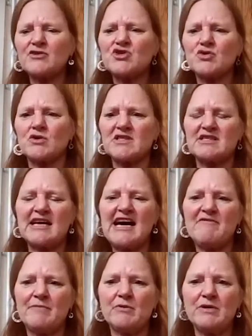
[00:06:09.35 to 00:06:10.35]

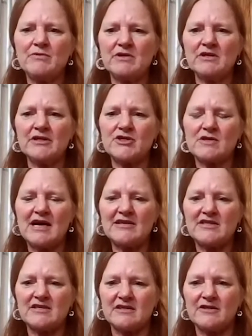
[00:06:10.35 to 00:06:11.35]
short-staffed, but we really try
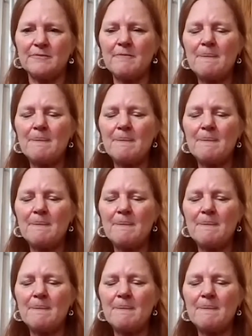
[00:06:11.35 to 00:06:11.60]
to.